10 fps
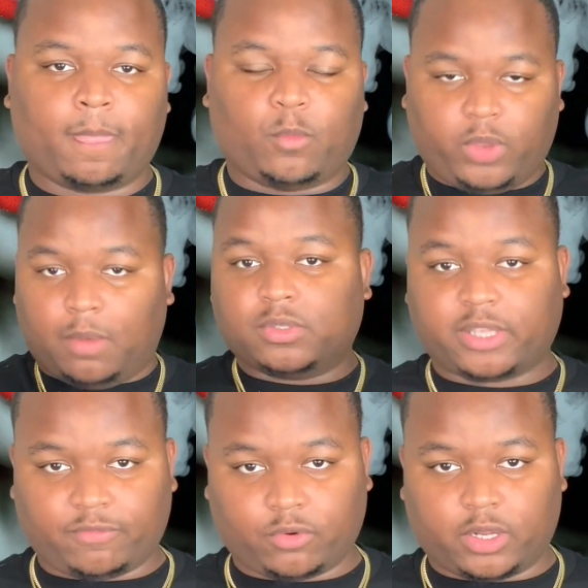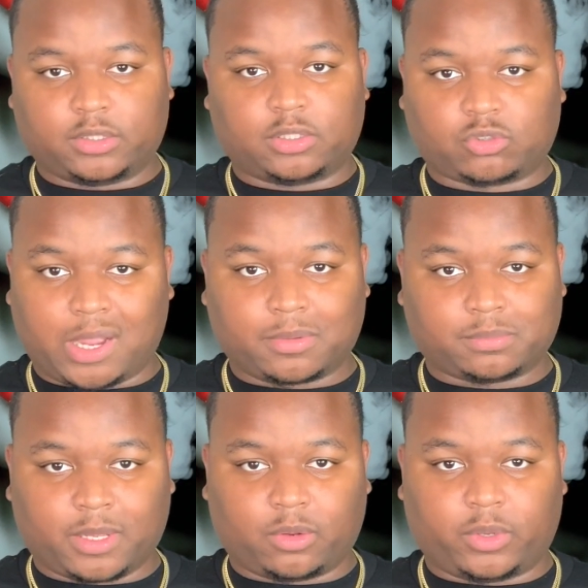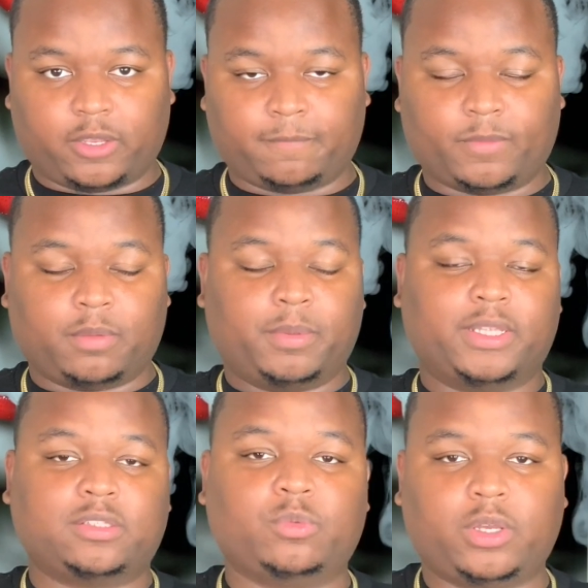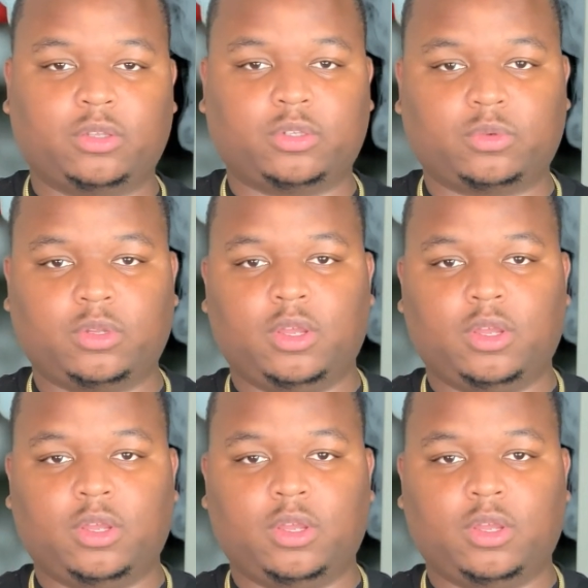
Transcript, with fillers: We almost at 400 subscribers, by the way. But this is what we're gonna do.